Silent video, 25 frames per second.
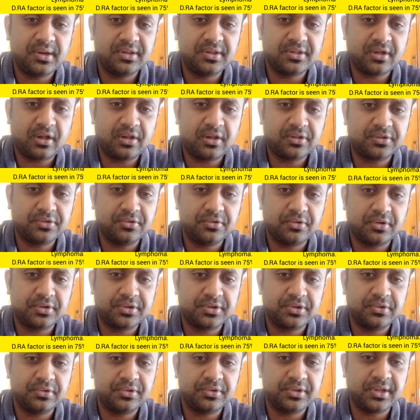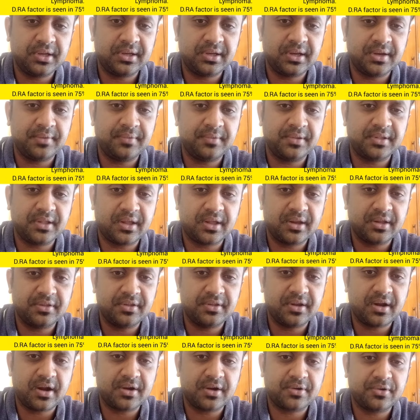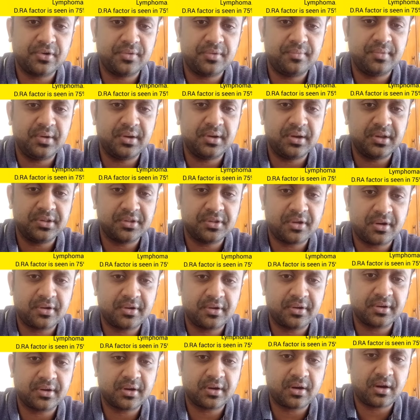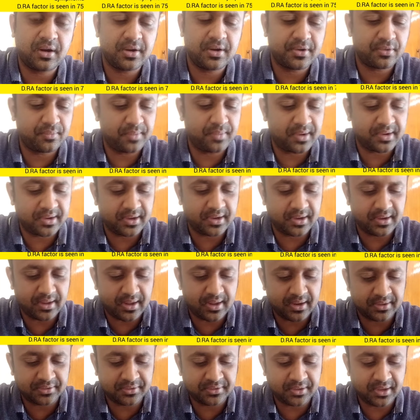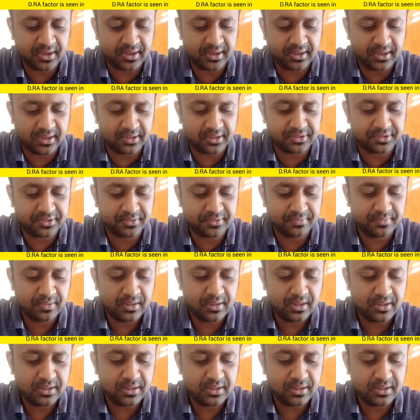it is also associated with another autoimmune disorder called rheumatoid arthritis.